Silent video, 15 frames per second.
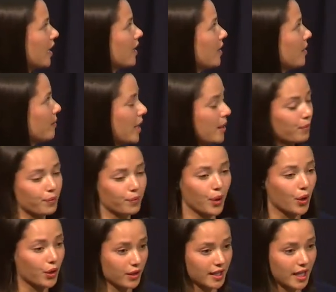and
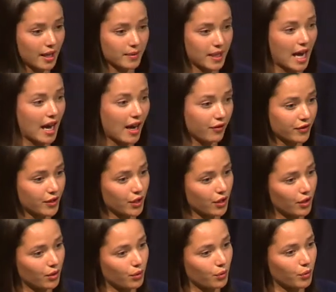prototyped
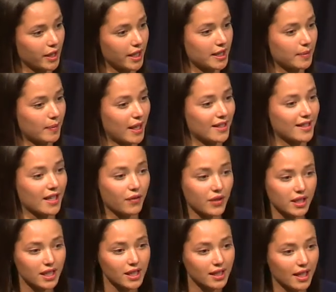after we spent
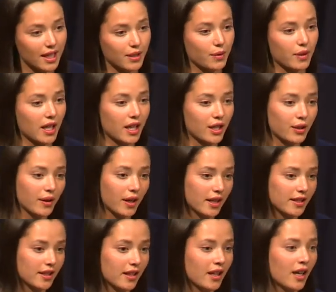17 days within
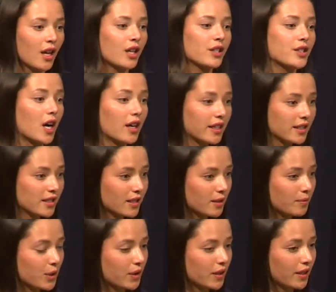Uganda talking to
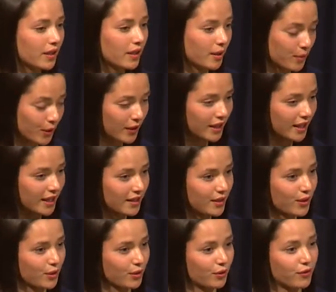the community
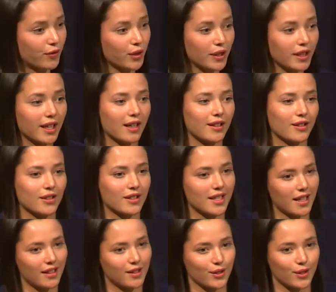to fully
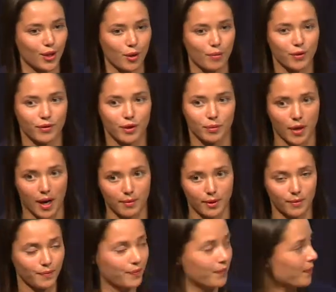understand the scope of the
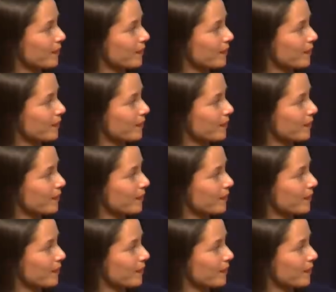problem.